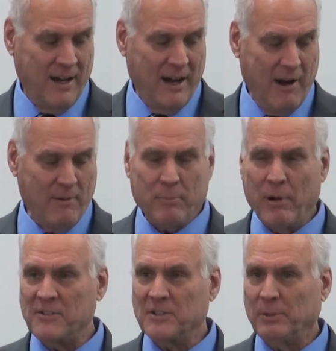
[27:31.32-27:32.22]

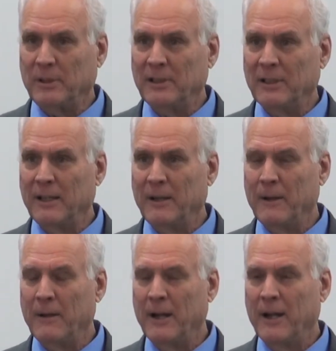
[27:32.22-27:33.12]
irrepressible,
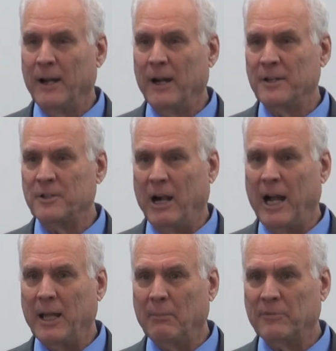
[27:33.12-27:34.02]

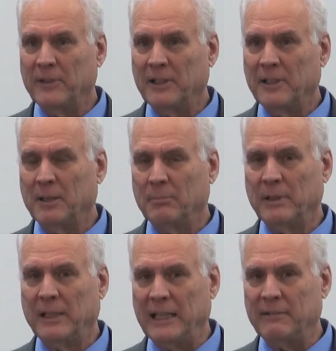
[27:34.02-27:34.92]
triumphant
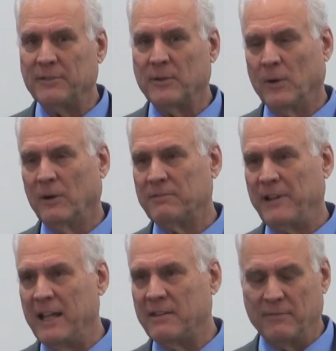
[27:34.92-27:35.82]
belief or
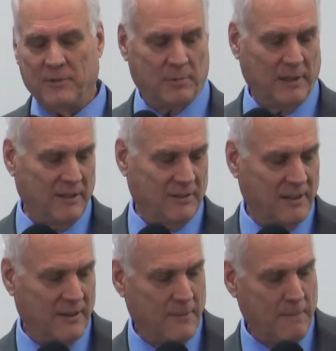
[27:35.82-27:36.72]
faith, if you please.
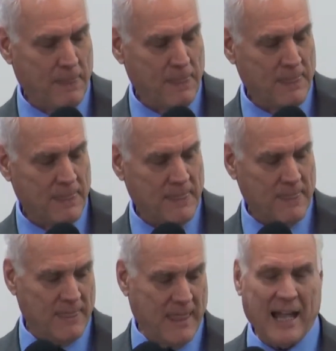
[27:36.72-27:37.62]

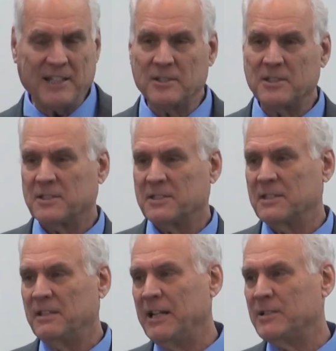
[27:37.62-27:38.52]
That's
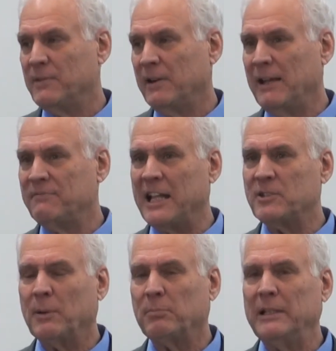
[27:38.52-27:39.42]
the nature of our life. That's
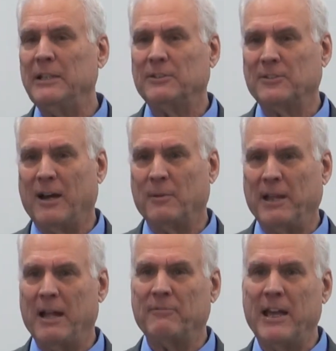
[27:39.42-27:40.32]
what pleases God.
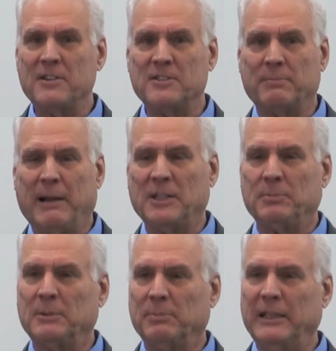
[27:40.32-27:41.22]
Without faith, it's
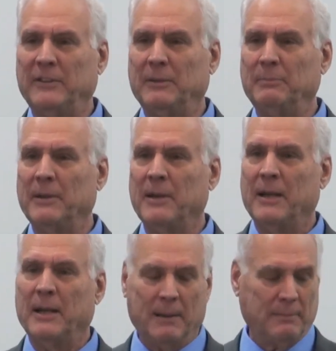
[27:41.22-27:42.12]
impossible to please Him.
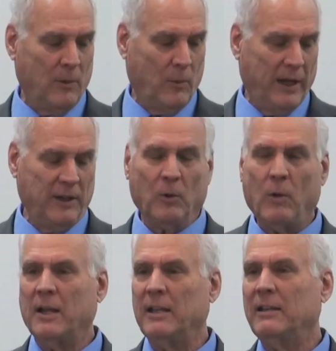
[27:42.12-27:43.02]
But when you're
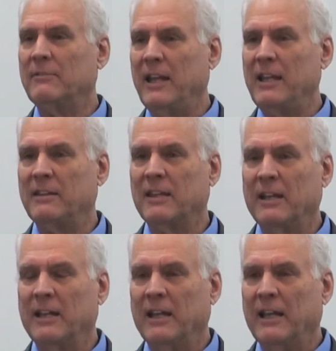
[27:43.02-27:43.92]
walking in faith,
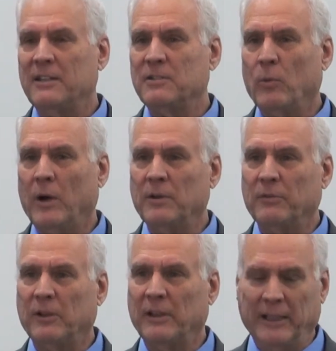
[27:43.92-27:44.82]
it's a
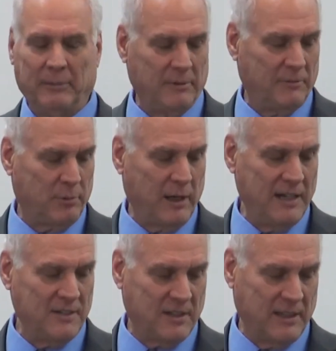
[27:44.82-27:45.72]
wonderful hymn of
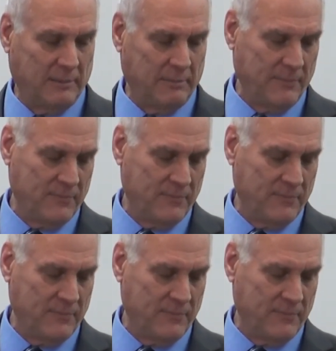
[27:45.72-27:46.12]
praise to Him